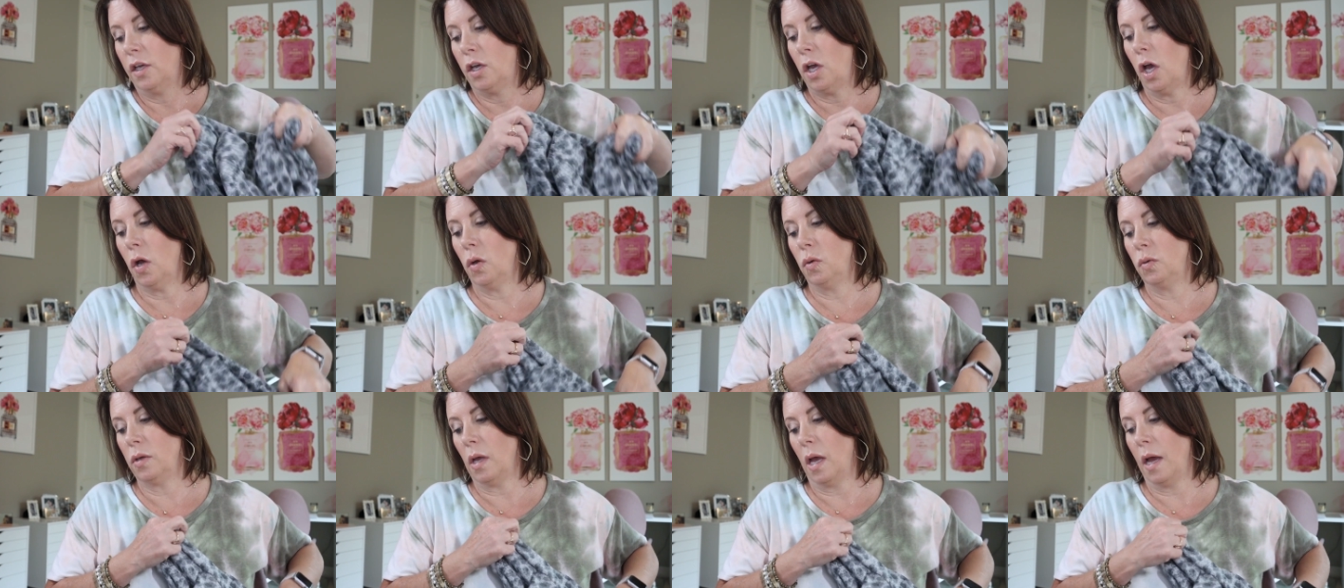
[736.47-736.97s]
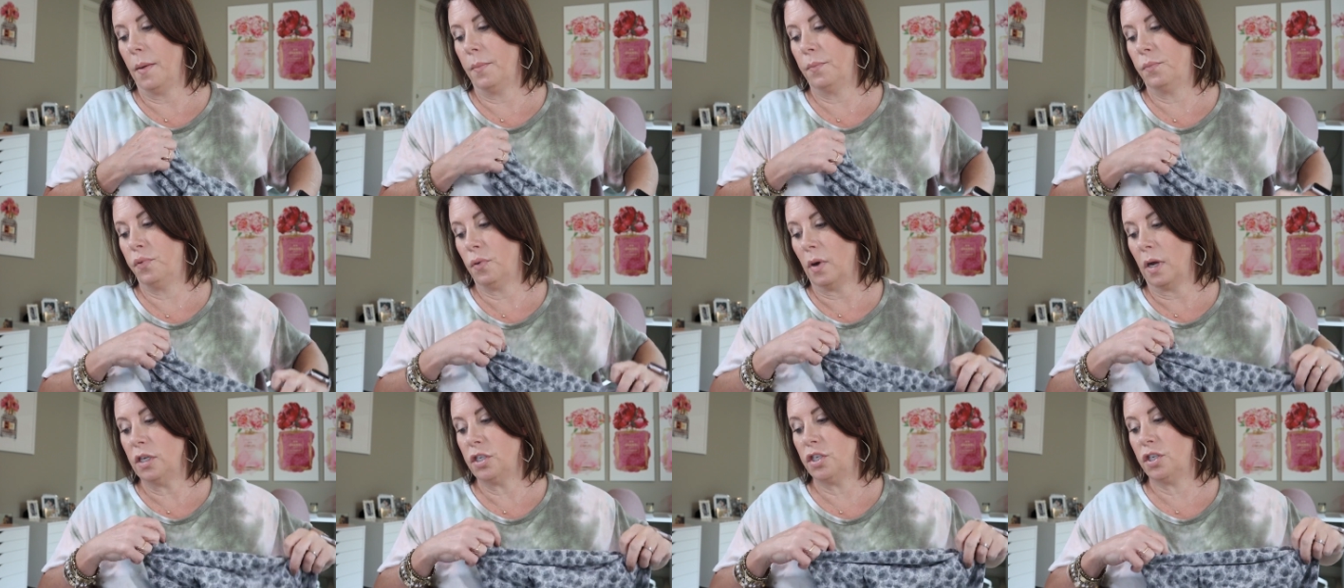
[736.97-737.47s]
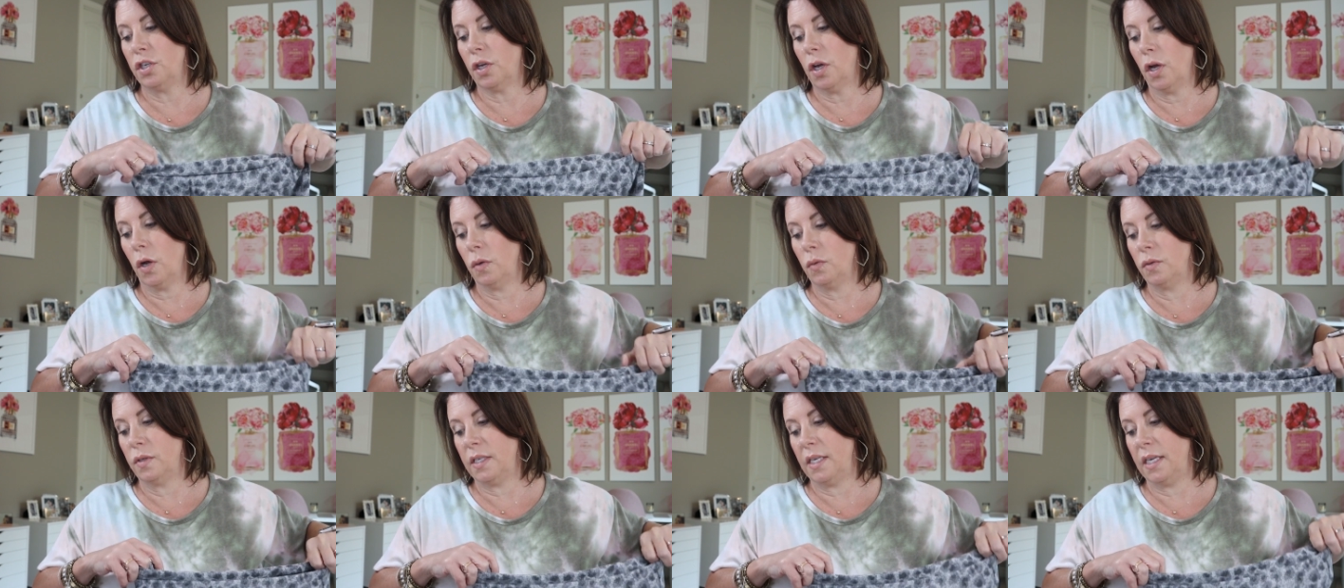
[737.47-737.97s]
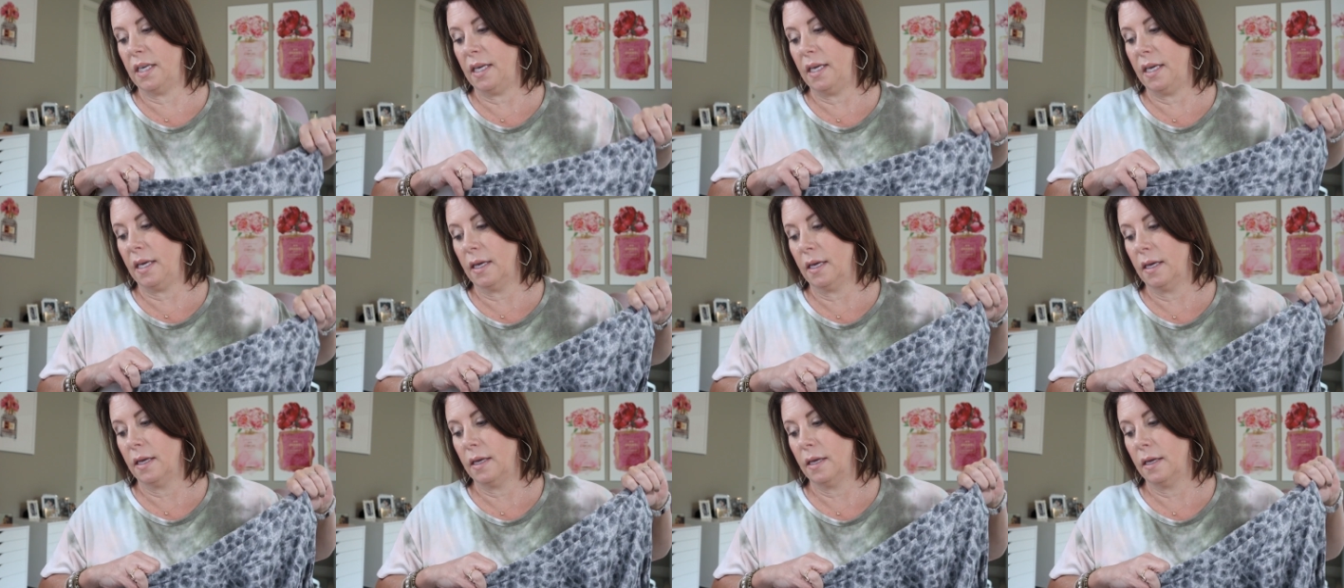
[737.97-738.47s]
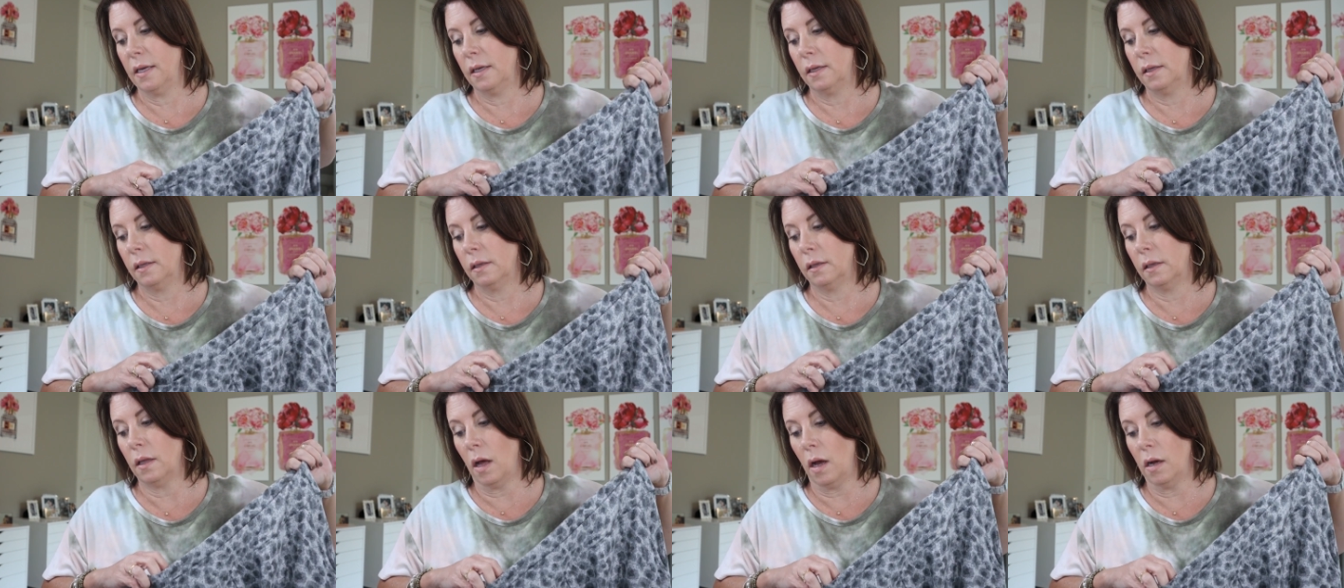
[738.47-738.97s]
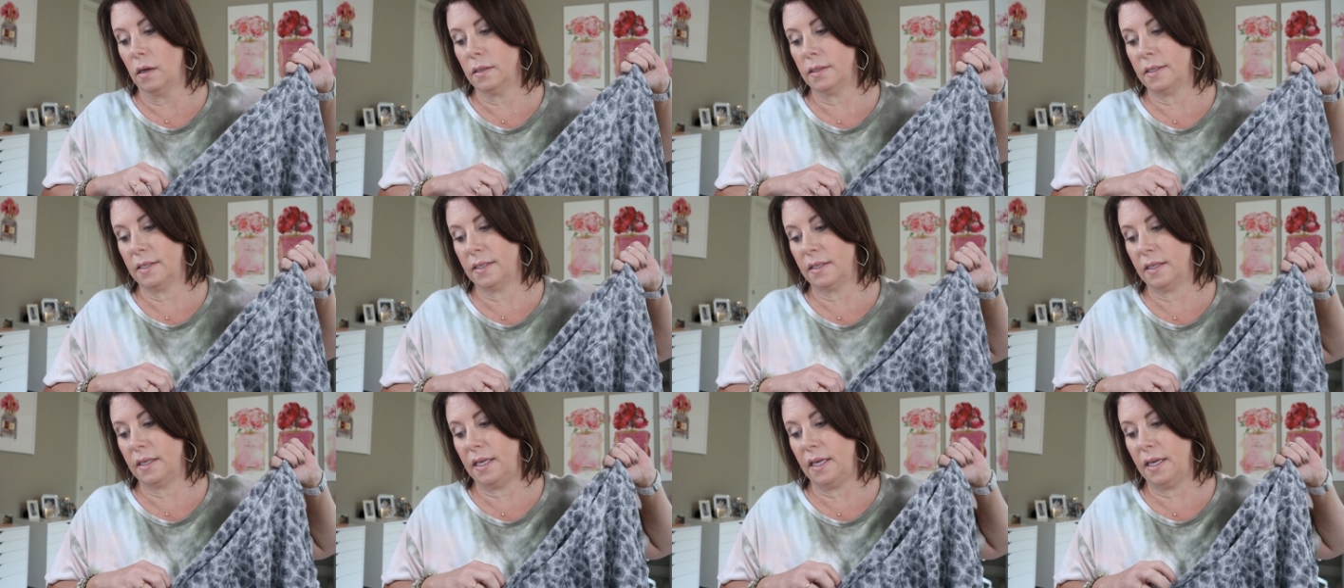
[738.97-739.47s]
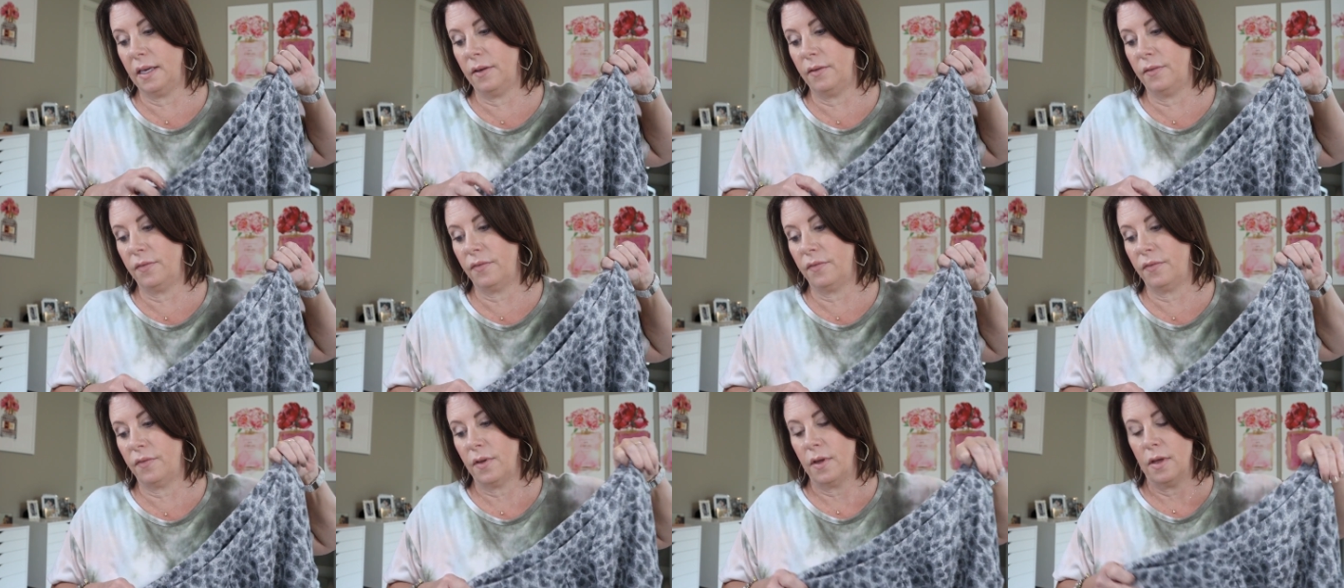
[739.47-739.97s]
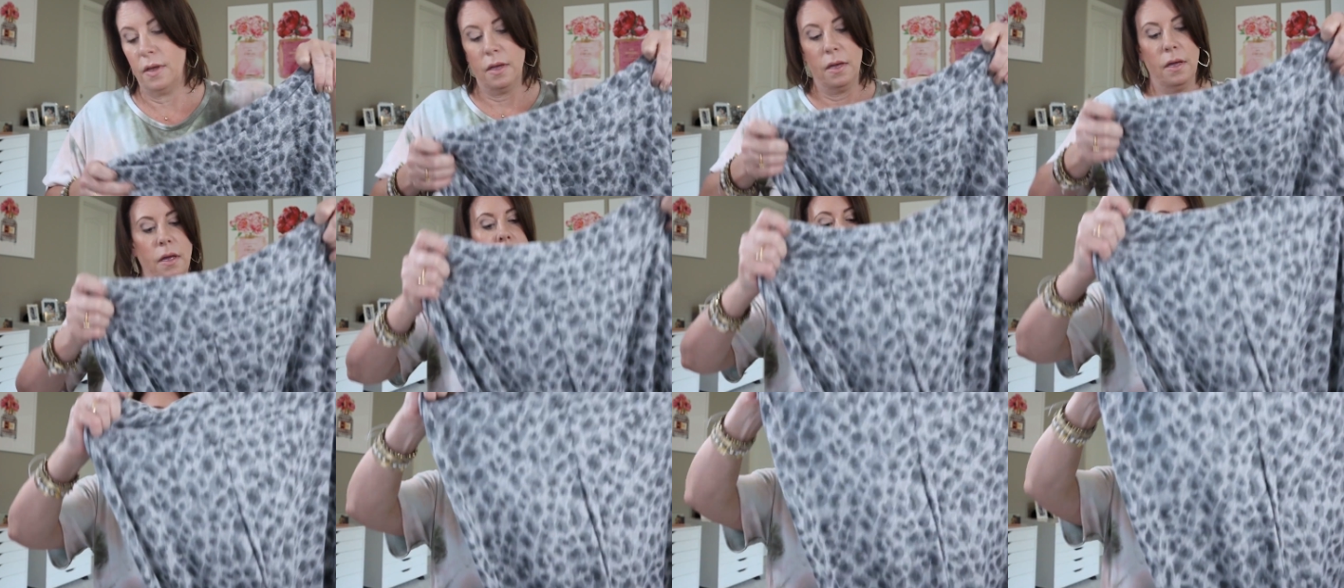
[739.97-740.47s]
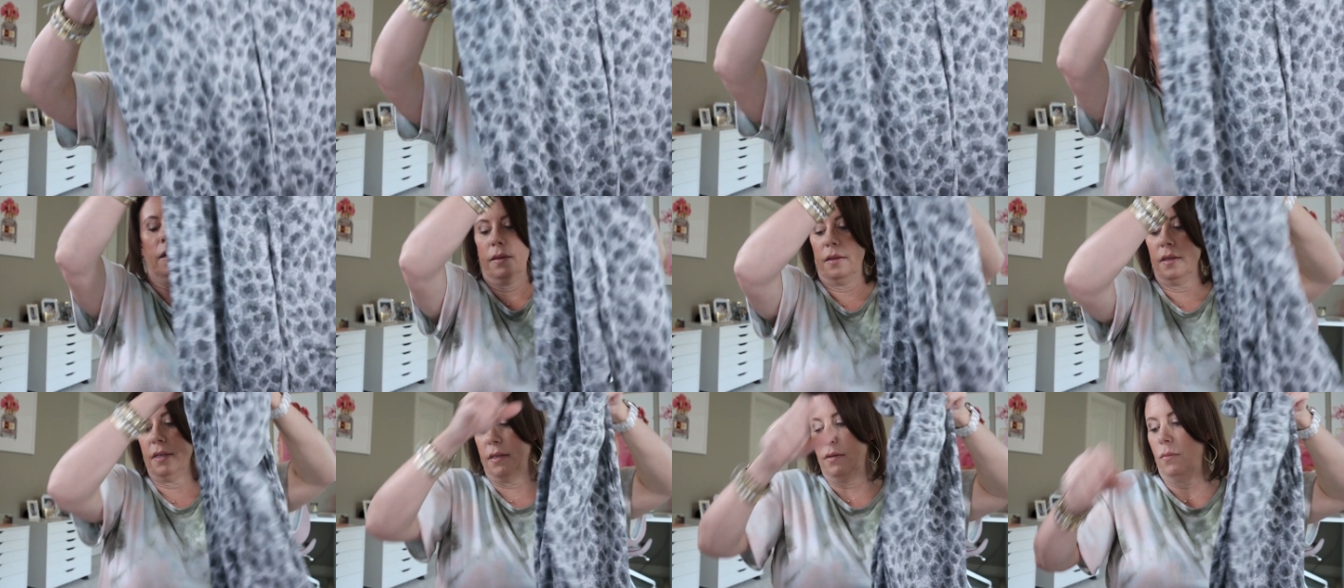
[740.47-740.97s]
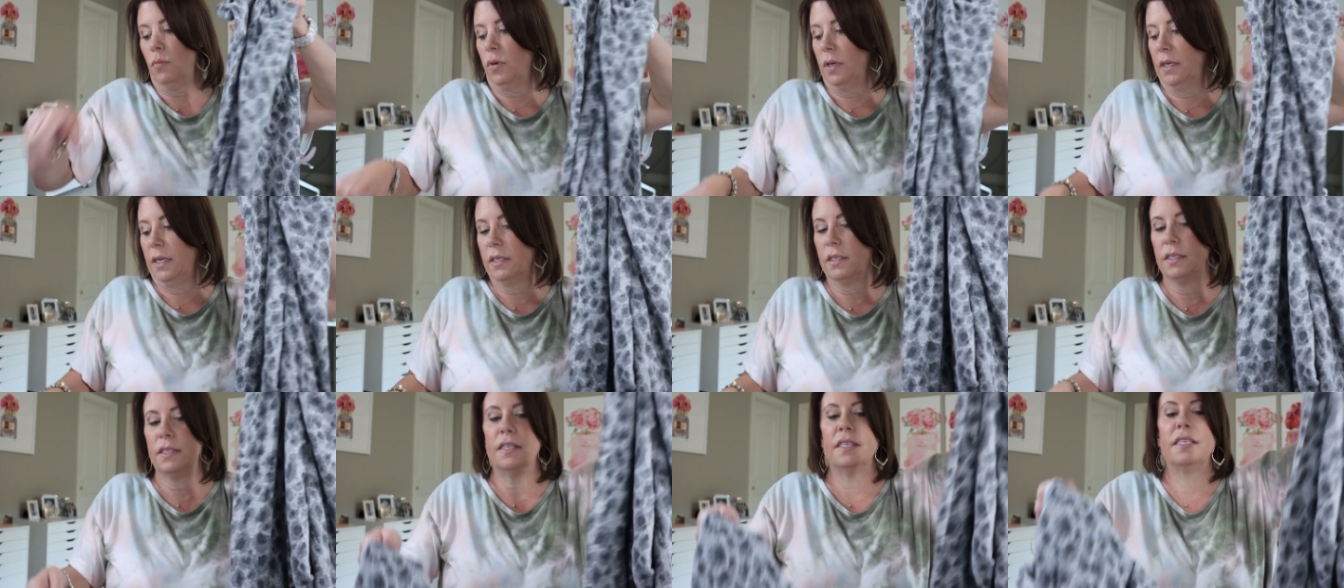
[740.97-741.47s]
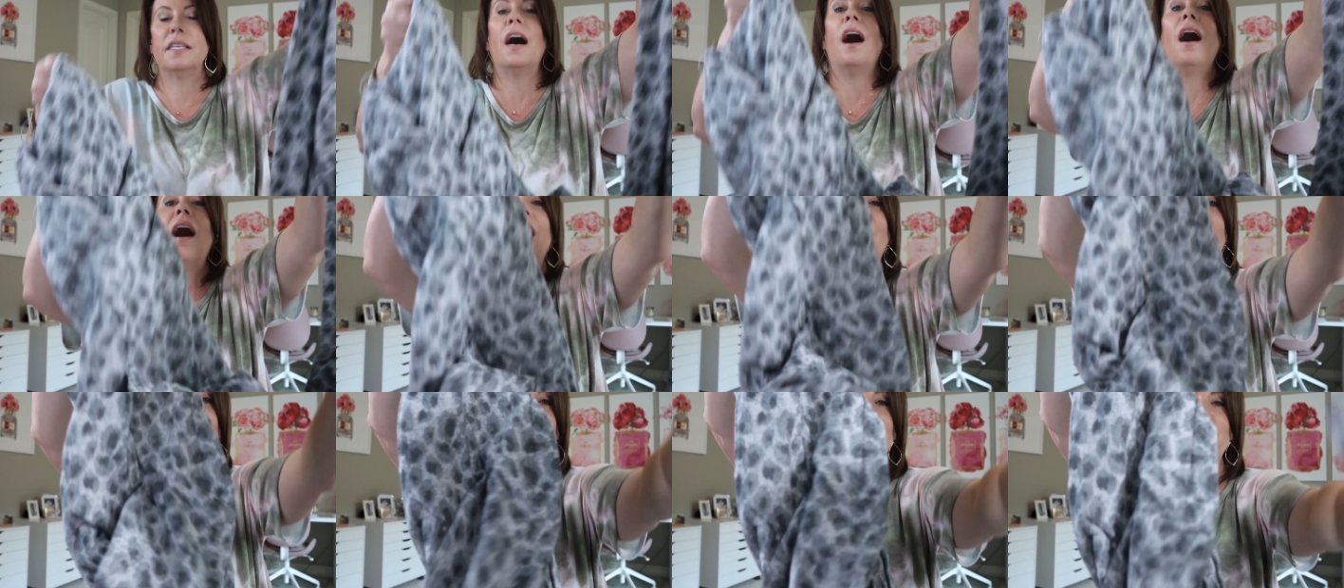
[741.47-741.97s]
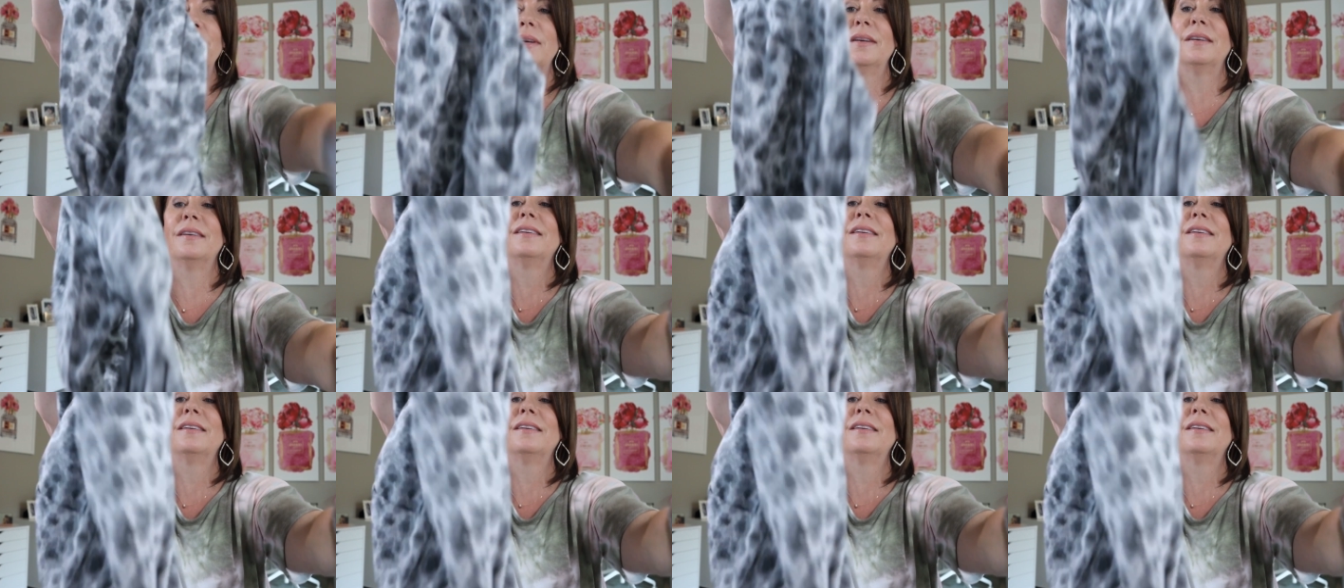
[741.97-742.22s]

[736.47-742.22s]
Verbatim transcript: co uh, brushed cozy long sleeve. Okay, well, here's the top.